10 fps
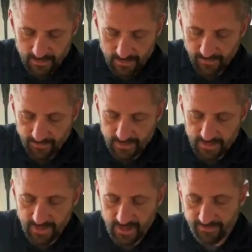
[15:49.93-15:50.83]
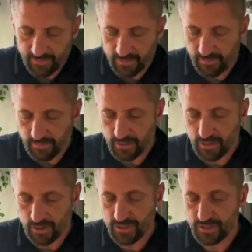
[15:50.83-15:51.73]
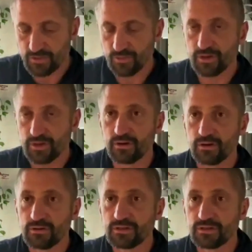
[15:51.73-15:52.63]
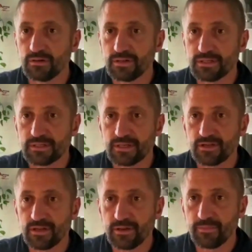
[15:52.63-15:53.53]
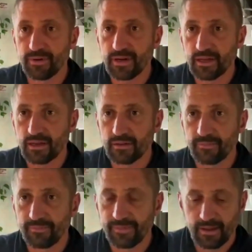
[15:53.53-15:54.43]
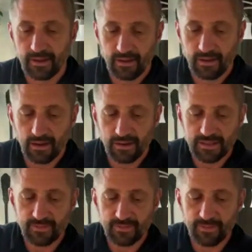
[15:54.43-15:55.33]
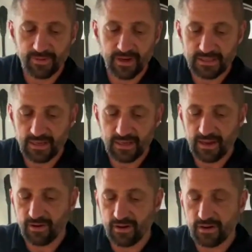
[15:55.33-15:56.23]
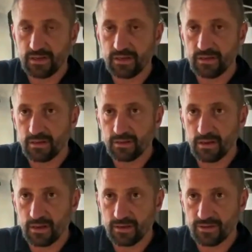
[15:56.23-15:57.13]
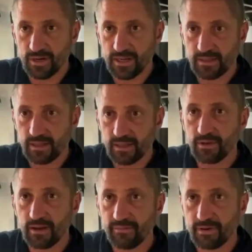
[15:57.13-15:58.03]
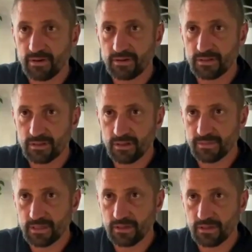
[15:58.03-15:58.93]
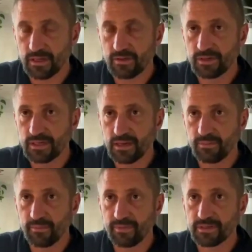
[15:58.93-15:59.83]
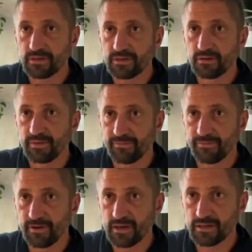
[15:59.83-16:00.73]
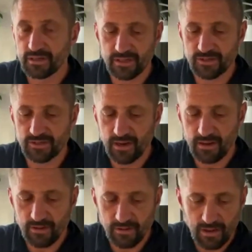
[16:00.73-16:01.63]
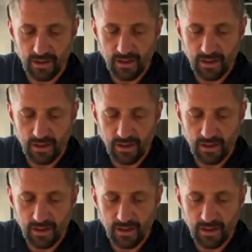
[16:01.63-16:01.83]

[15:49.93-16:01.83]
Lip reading: So tofu is made from a cooked soy curd. So it's essentially a brick that's been pressed. I've already drained the liquid out of here. It just comes in a little liquid to keep it preserved and fresh. It doesn't dry out.